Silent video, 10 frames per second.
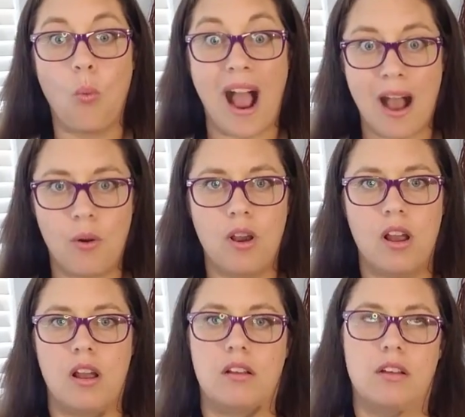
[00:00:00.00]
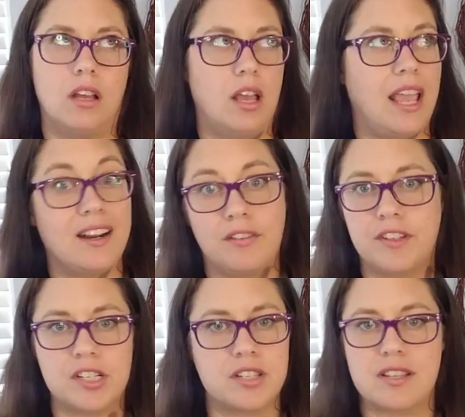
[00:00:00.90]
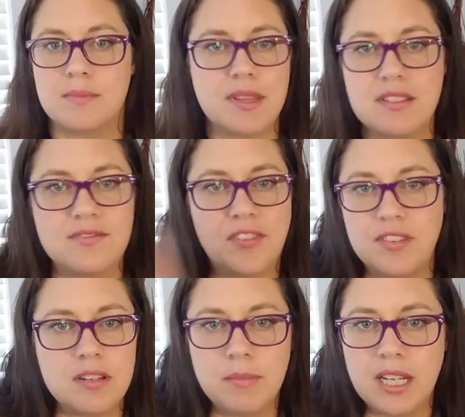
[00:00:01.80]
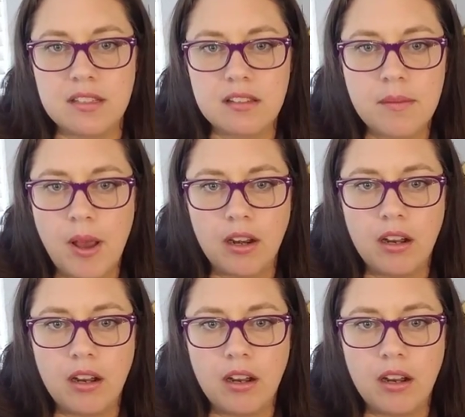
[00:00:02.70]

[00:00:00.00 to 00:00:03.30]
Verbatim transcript: wow. And I'll finish this, but this is 15 minutes. Come on.